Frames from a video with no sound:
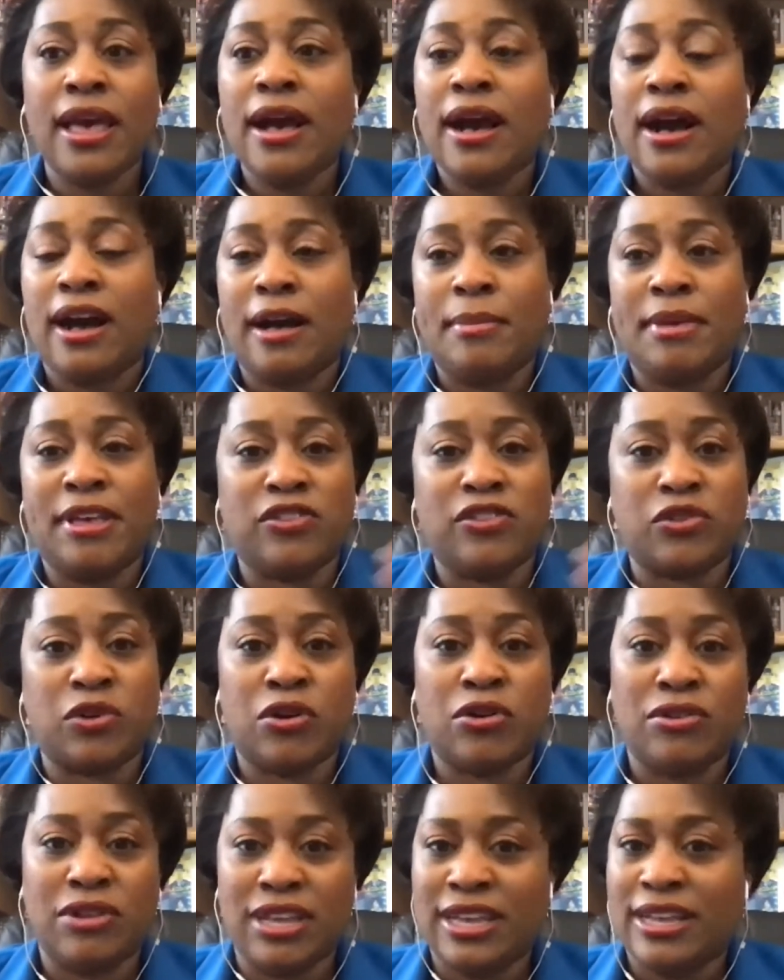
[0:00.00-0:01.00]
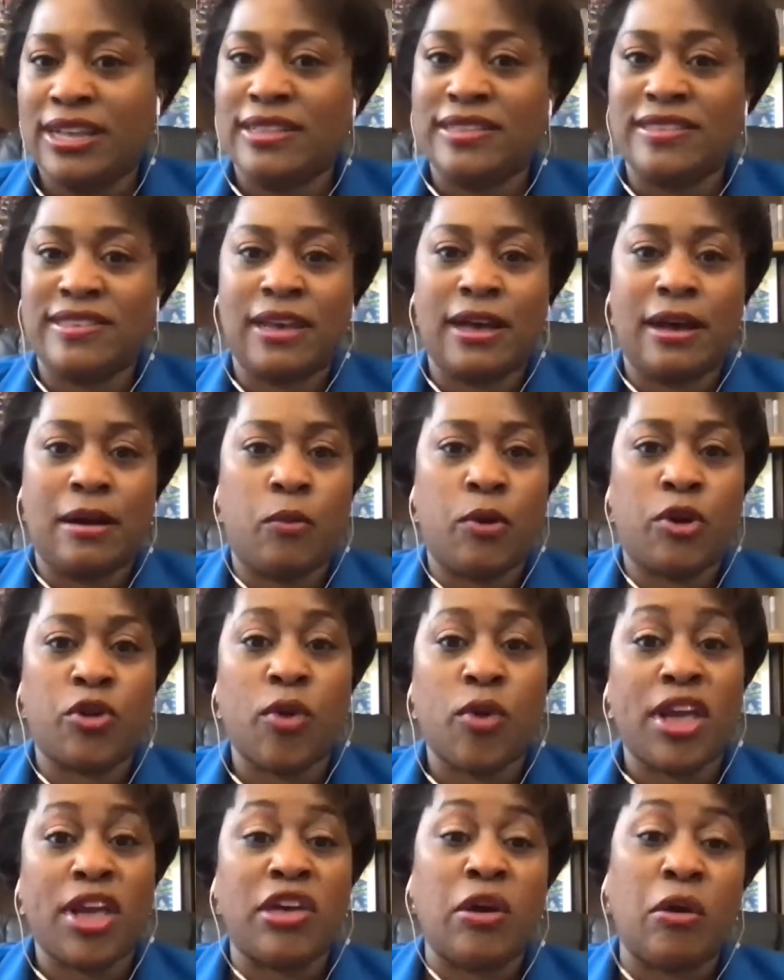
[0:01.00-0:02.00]
his or her needs. Where do I
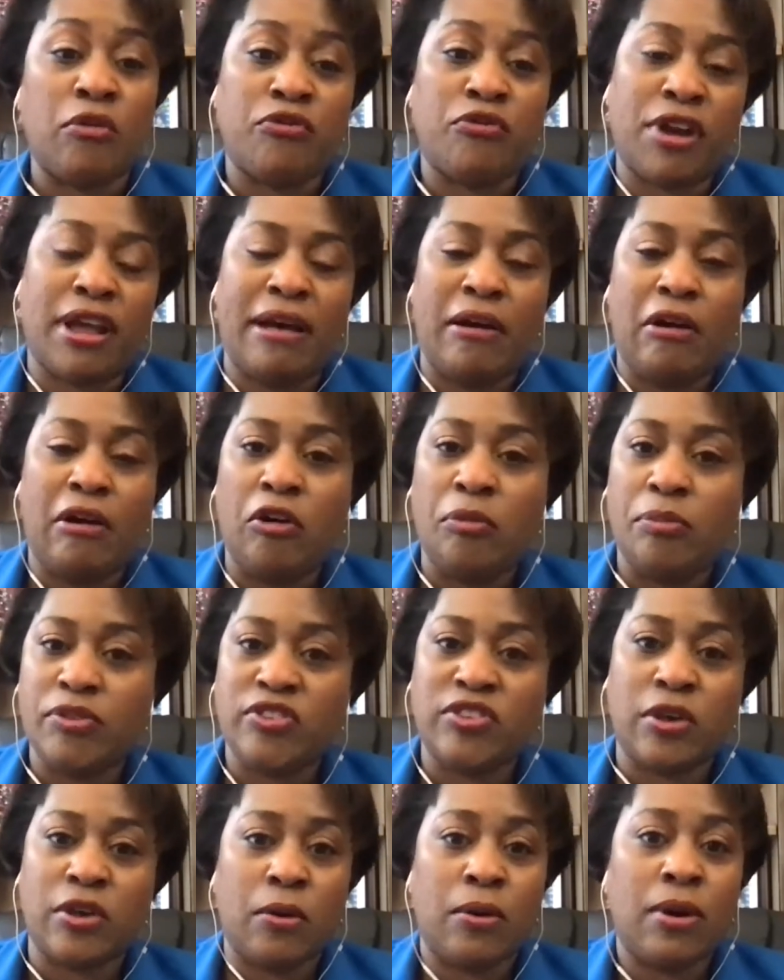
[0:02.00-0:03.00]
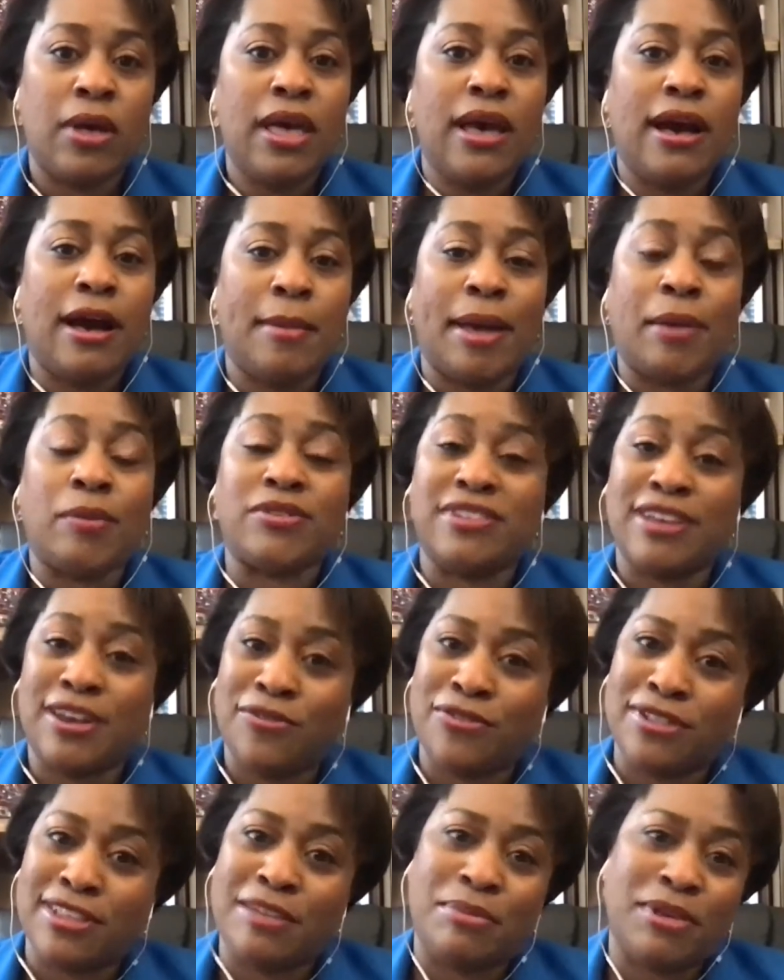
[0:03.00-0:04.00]
go for help? So I will
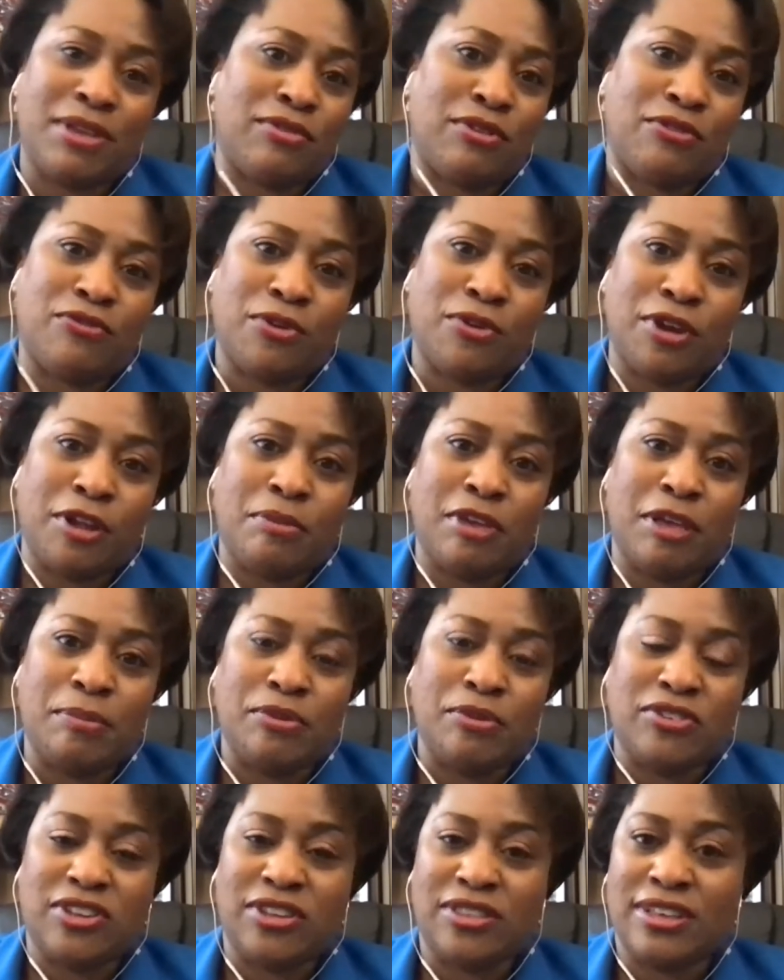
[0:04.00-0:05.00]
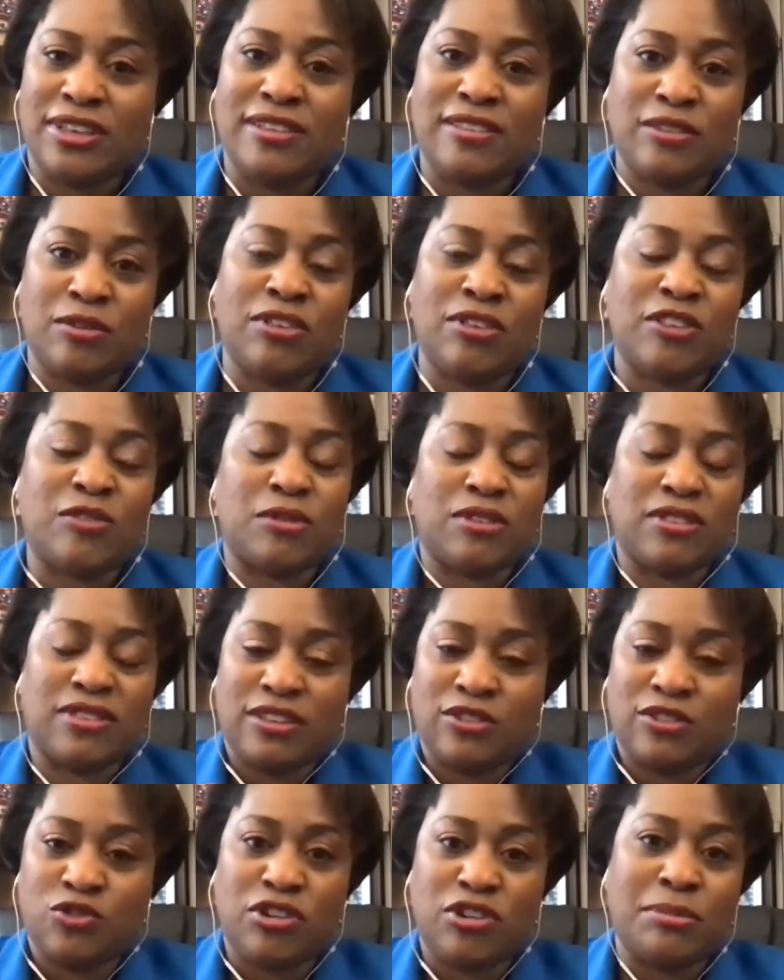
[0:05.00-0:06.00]
definitely be referring people to this. So this was
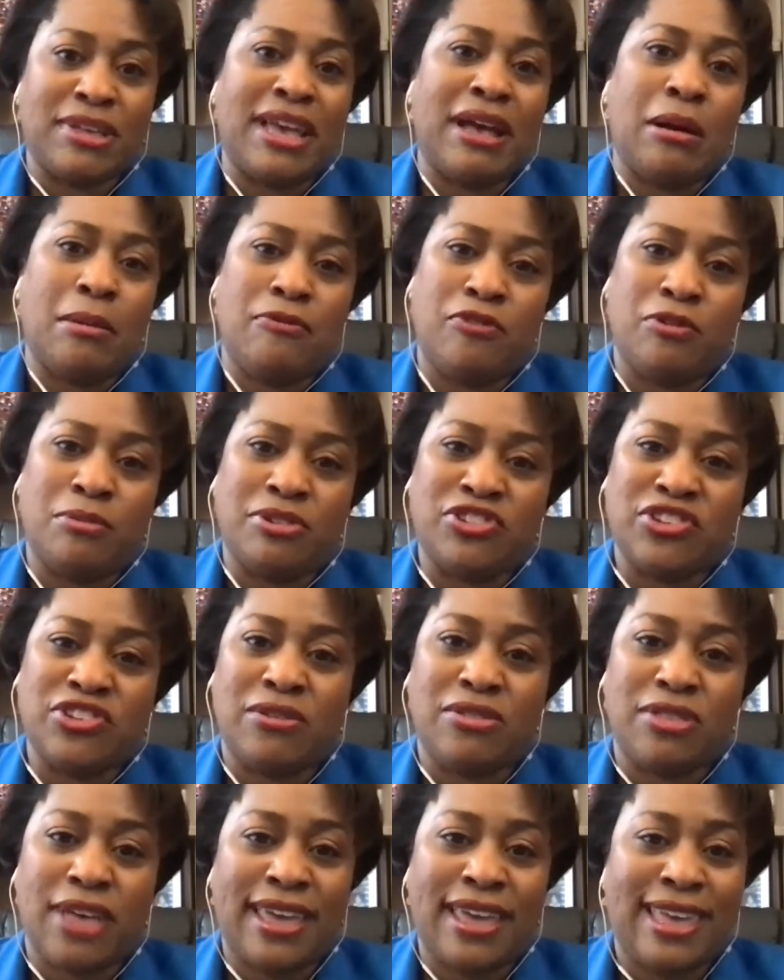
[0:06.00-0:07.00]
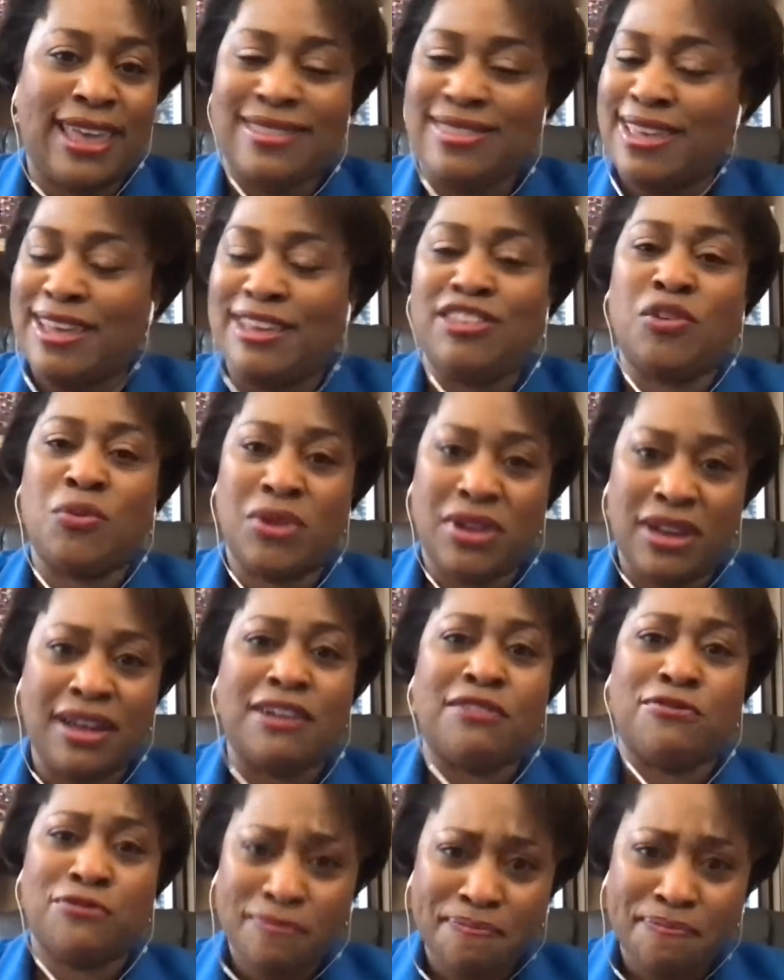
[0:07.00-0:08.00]
extremely helpful, Michelle. I can't thank you enough.
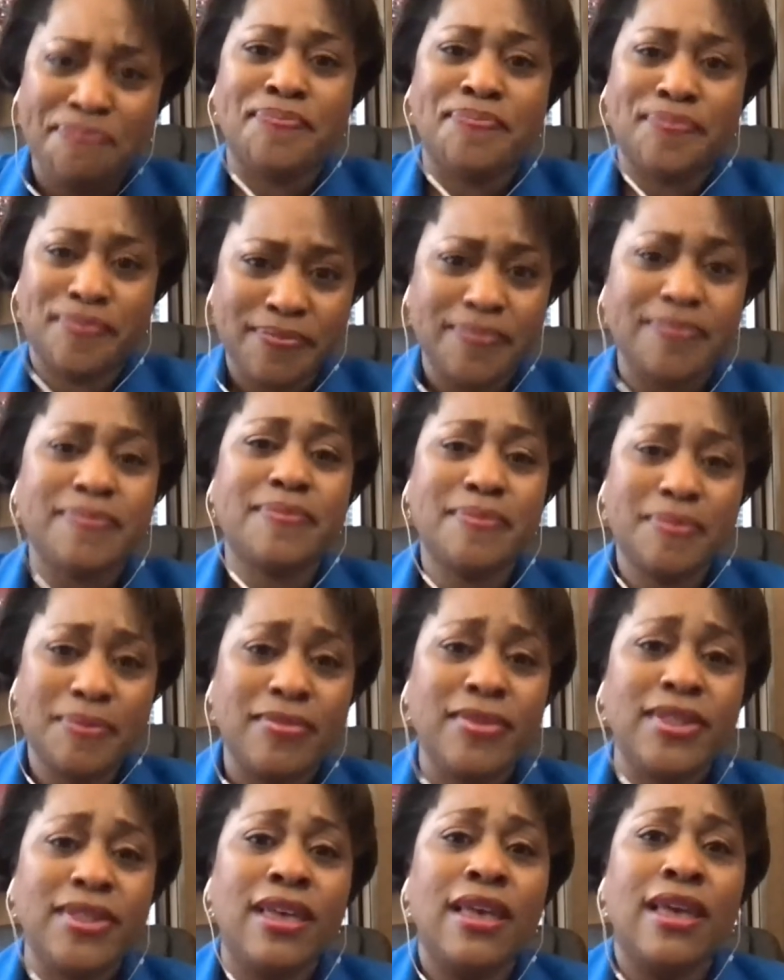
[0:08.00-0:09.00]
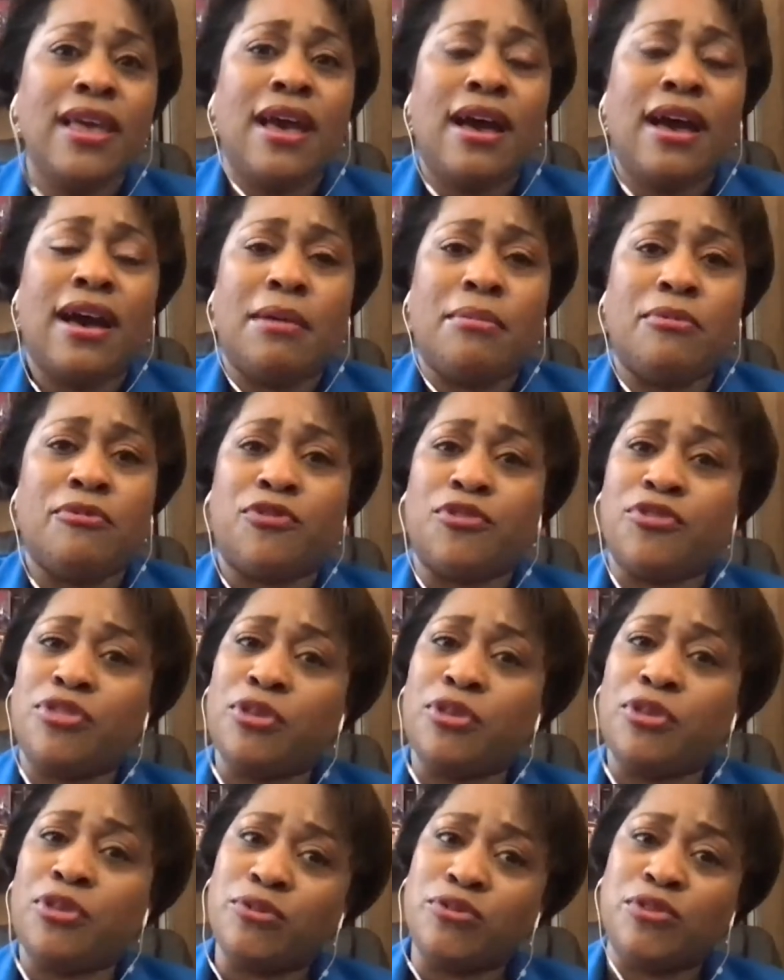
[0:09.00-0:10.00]
But for those
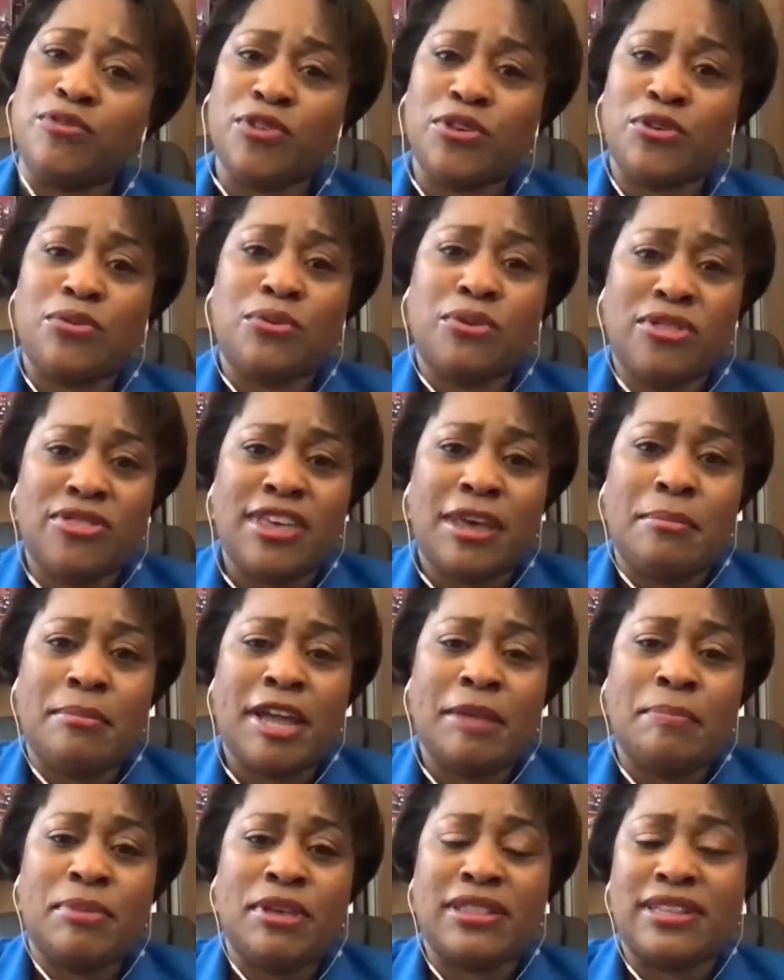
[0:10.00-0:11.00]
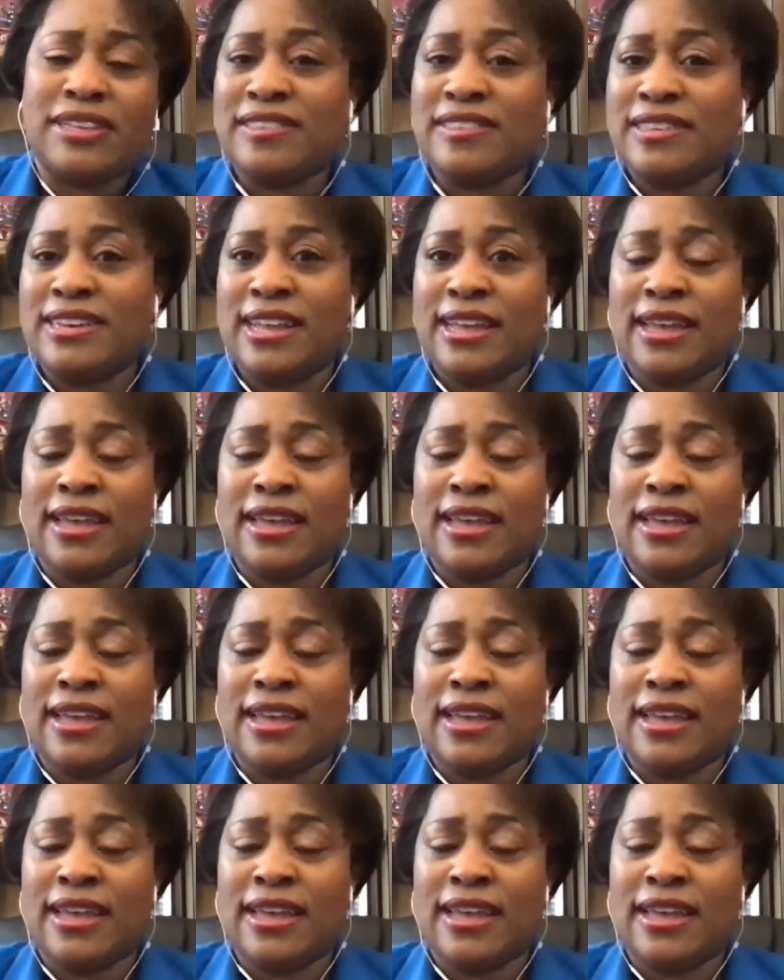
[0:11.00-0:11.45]
of you that might be listening